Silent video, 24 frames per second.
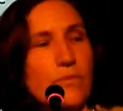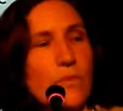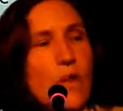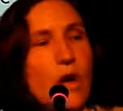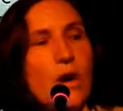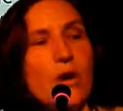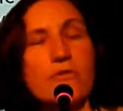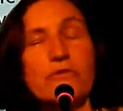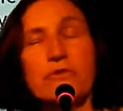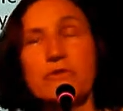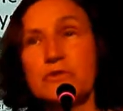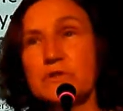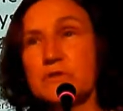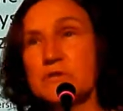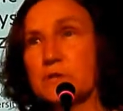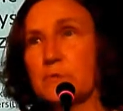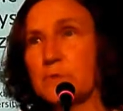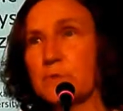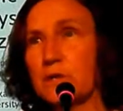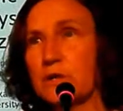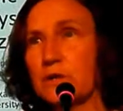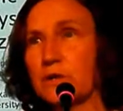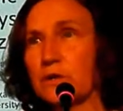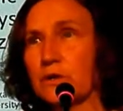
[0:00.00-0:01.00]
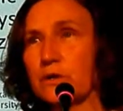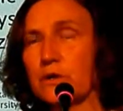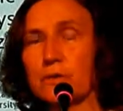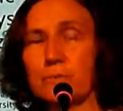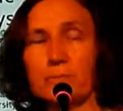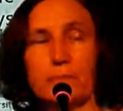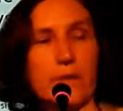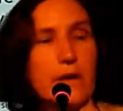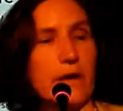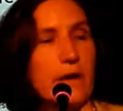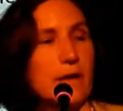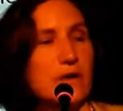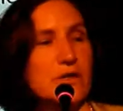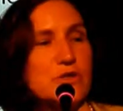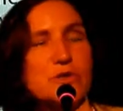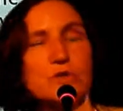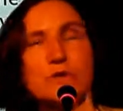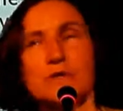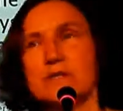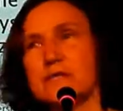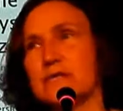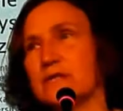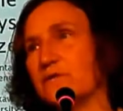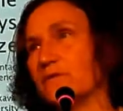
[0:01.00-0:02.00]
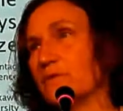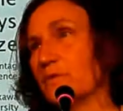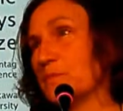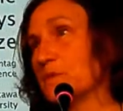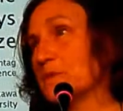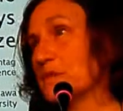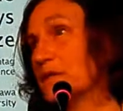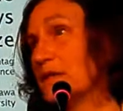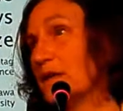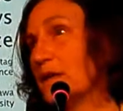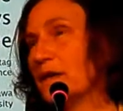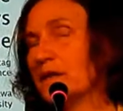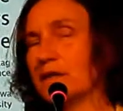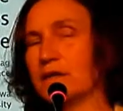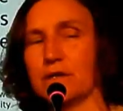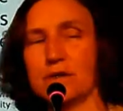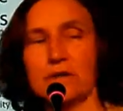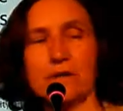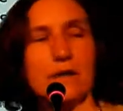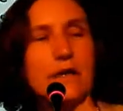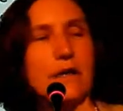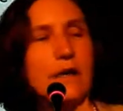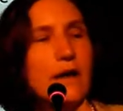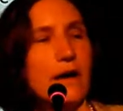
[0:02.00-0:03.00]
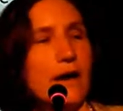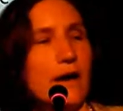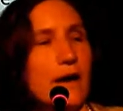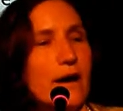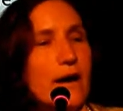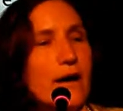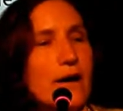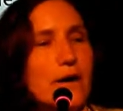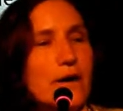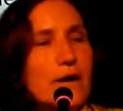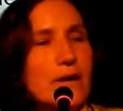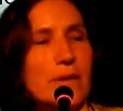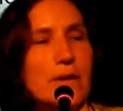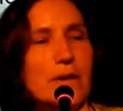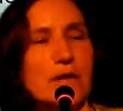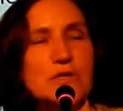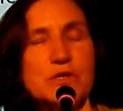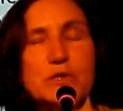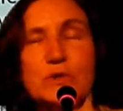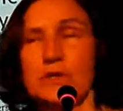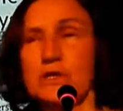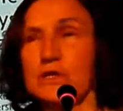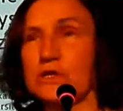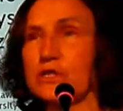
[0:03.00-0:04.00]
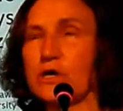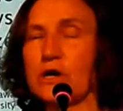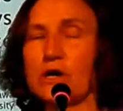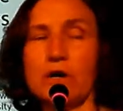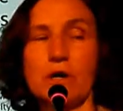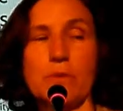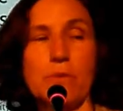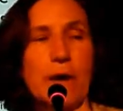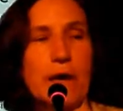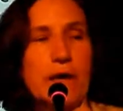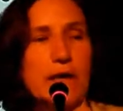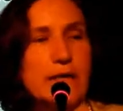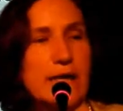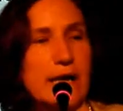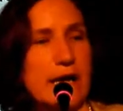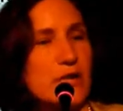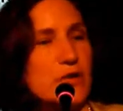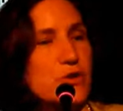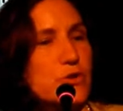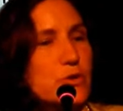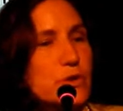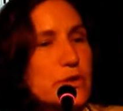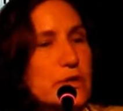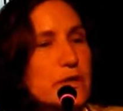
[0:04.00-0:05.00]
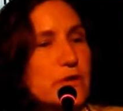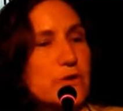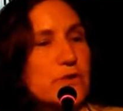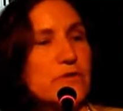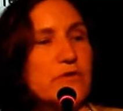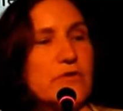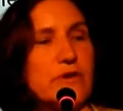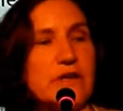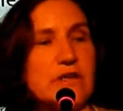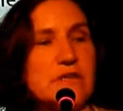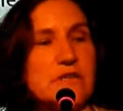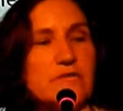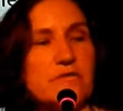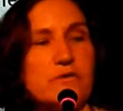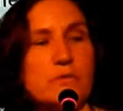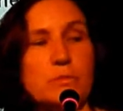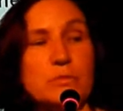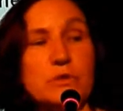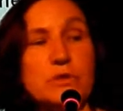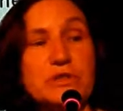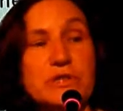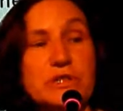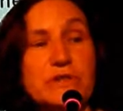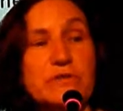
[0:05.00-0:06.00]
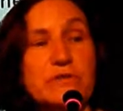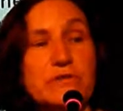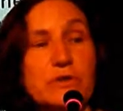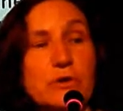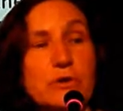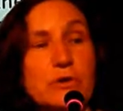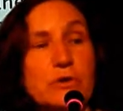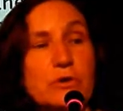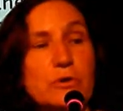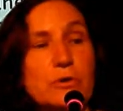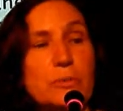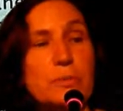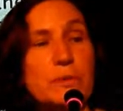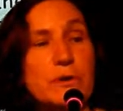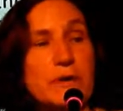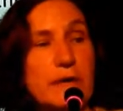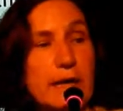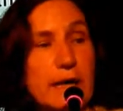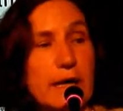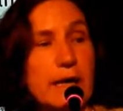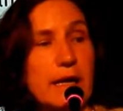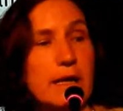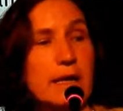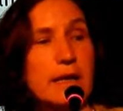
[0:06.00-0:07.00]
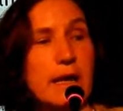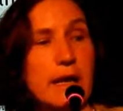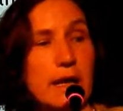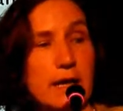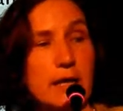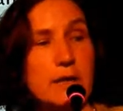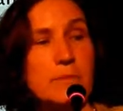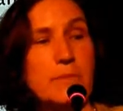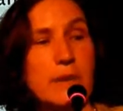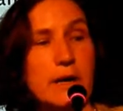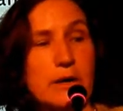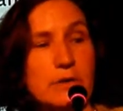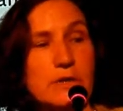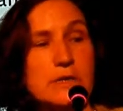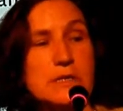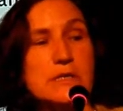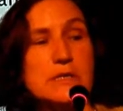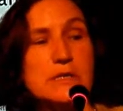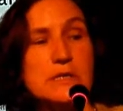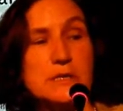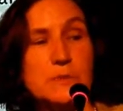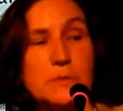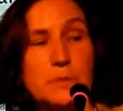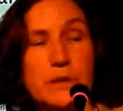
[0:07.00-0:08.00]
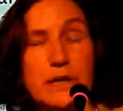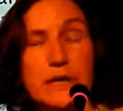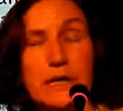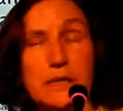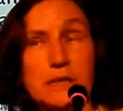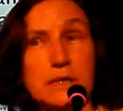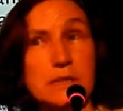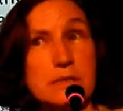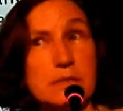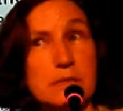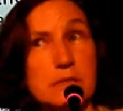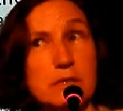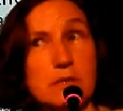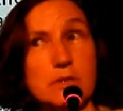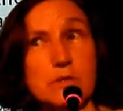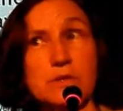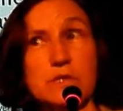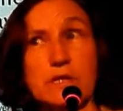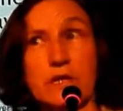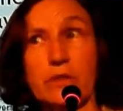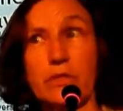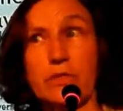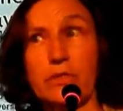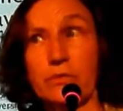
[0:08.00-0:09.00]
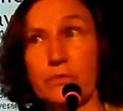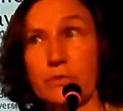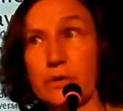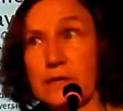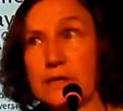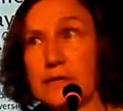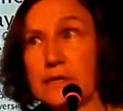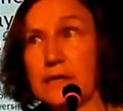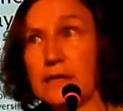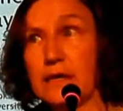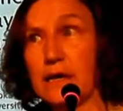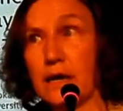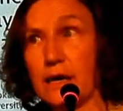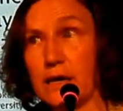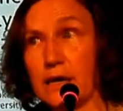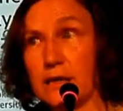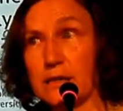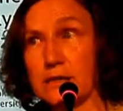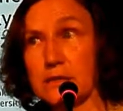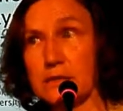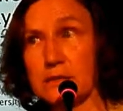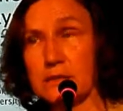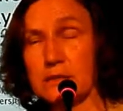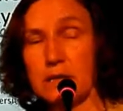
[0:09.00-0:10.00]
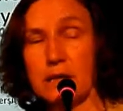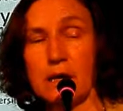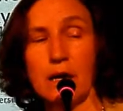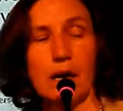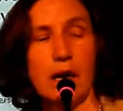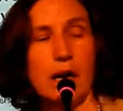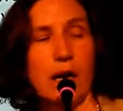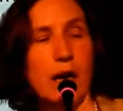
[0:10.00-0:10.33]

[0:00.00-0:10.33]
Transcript: Our first speaker, as you can see from the slide here, is going to talk about a natural interface for multifocal plane head-mounted displays using 3D gaze.